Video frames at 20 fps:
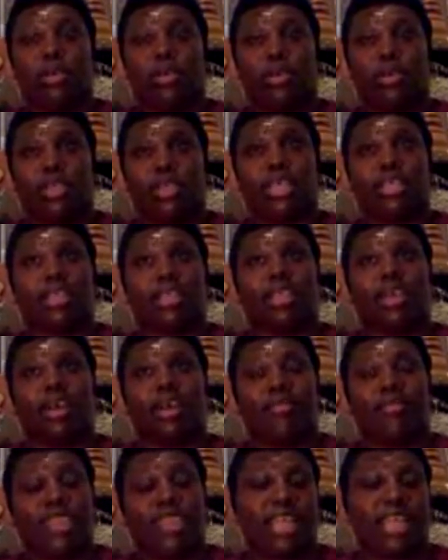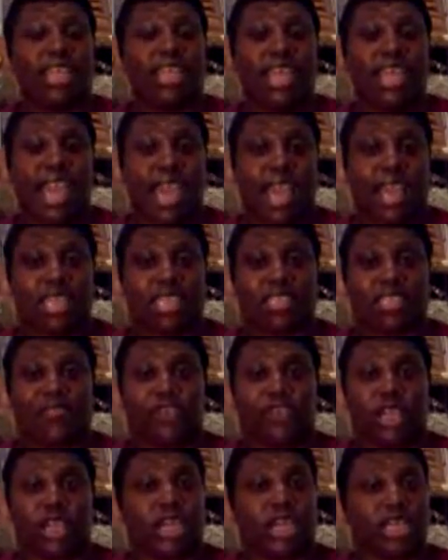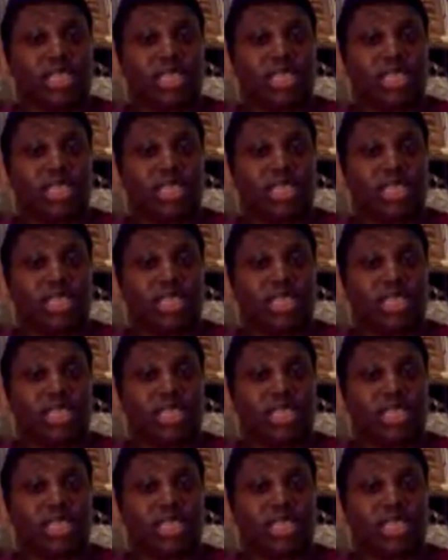the love that He has for us,